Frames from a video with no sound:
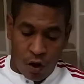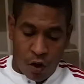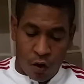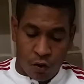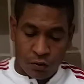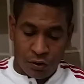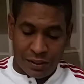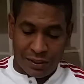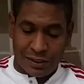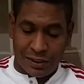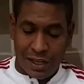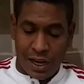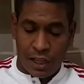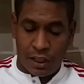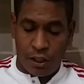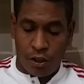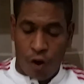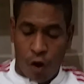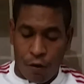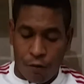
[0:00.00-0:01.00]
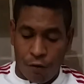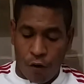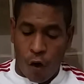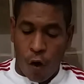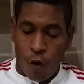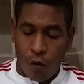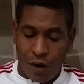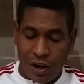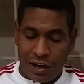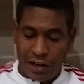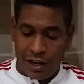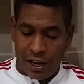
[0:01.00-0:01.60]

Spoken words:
on the study of oral